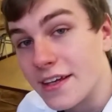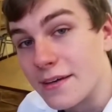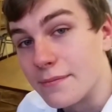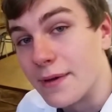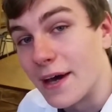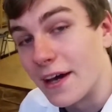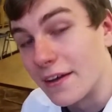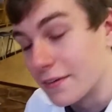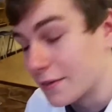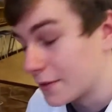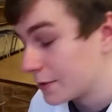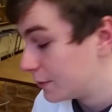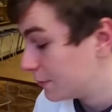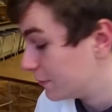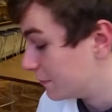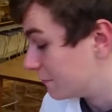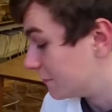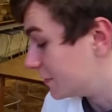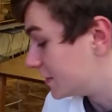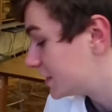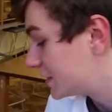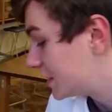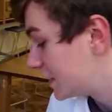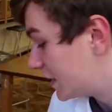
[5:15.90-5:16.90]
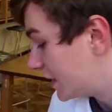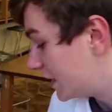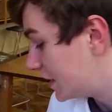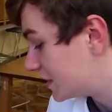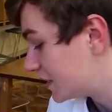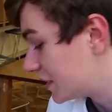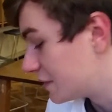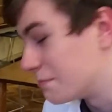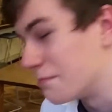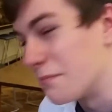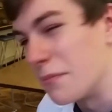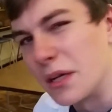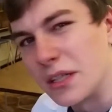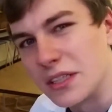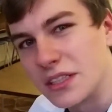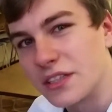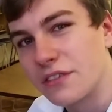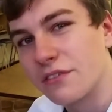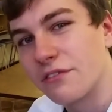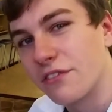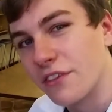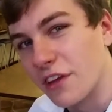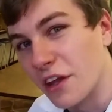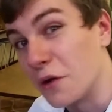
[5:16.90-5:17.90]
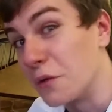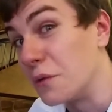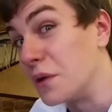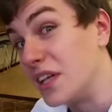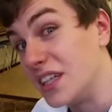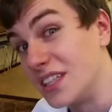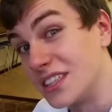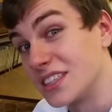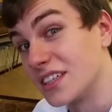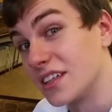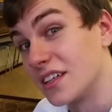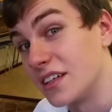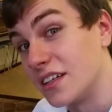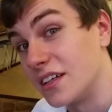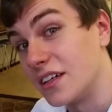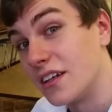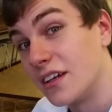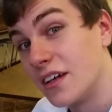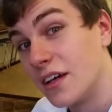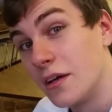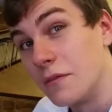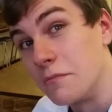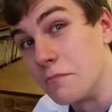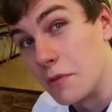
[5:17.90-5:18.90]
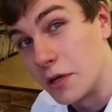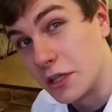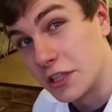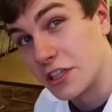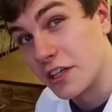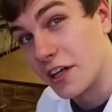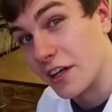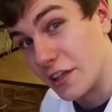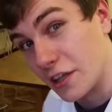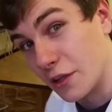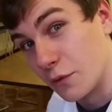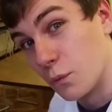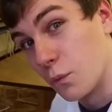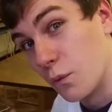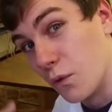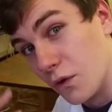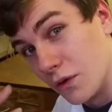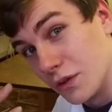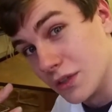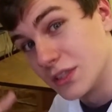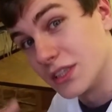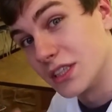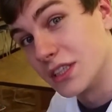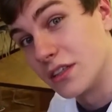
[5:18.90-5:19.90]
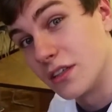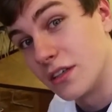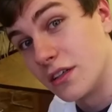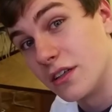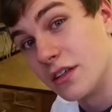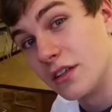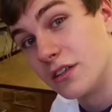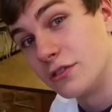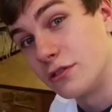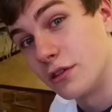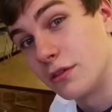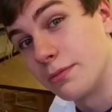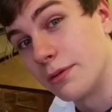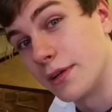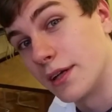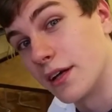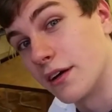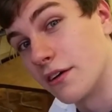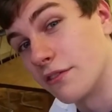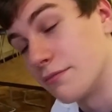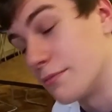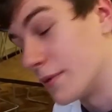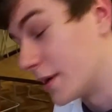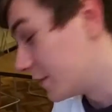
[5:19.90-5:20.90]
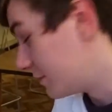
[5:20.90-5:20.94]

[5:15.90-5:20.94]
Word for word: thing about the coolant is it must flow easily much like the water dripping off